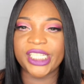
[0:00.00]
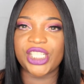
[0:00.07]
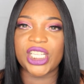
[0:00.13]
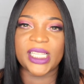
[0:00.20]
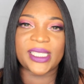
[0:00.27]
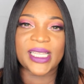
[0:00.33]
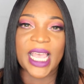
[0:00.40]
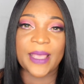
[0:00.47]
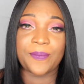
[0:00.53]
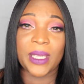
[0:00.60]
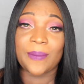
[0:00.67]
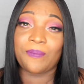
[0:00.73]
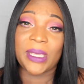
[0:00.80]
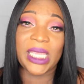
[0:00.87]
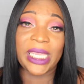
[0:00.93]
just type
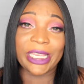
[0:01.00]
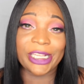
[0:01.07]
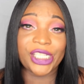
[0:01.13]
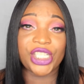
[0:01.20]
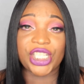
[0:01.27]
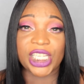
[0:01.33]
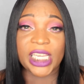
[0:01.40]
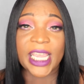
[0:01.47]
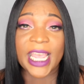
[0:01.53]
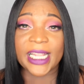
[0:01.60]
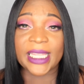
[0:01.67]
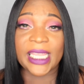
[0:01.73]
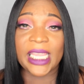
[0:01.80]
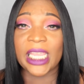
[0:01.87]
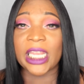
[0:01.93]
in PNG
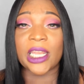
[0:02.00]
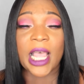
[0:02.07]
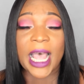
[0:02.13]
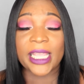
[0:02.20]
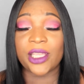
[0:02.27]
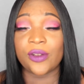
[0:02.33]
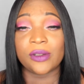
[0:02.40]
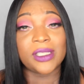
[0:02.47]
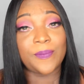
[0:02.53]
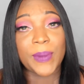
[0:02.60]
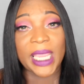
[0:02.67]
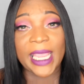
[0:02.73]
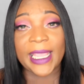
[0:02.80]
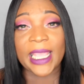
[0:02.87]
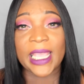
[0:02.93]
at the end. I use
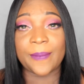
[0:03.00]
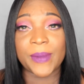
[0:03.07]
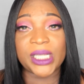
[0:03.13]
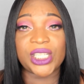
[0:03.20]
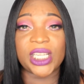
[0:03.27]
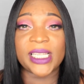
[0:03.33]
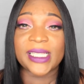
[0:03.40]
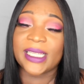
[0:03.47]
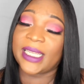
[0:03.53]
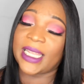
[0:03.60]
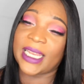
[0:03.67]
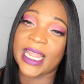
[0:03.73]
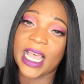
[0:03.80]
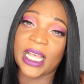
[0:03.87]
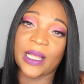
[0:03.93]
Beam Images, and
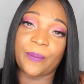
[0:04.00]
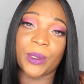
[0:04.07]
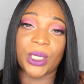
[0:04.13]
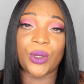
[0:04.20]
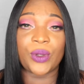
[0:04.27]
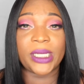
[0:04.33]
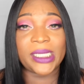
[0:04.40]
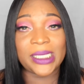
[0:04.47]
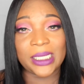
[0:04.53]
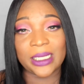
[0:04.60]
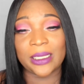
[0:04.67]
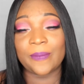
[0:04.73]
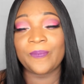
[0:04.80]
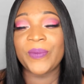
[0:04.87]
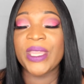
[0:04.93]
then I upload it
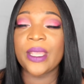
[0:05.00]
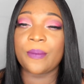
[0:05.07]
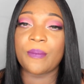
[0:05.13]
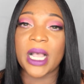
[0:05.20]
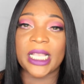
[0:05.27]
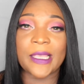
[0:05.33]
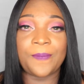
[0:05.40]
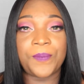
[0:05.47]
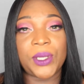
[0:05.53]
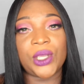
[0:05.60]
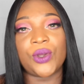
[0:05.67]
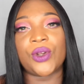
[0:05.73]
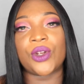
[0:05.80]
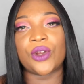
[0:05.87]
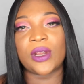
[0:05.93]
to my
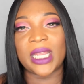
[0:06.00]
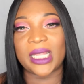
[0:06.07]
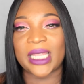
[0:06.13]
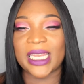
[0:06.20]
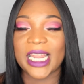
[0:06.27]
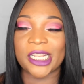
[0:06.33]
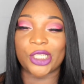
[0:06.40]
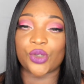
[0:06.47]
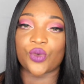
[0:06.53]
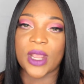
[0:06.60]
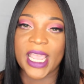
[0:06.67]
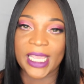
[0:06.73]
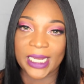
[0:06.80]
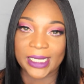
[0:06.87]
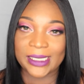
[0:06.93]
computer, and then I
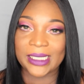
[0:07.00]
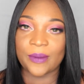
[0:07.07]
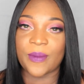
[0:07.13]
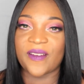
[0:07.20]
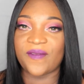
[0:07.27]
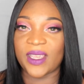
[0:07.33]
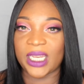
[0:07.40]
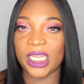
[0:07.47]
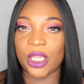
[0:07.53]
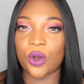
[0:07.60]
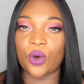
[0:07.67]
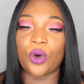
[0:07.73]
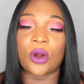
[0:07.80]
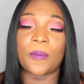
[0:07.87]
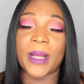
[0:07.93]
drag it into my
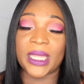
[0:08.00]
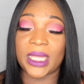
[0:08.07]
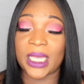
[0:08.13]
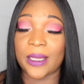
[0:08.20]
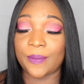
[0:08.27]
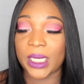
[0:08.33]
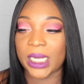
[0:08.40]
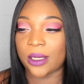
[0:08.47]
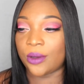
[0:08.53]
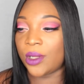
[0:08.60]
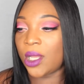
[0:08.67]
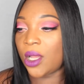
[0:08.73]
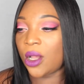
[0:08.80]
video or my thumbnail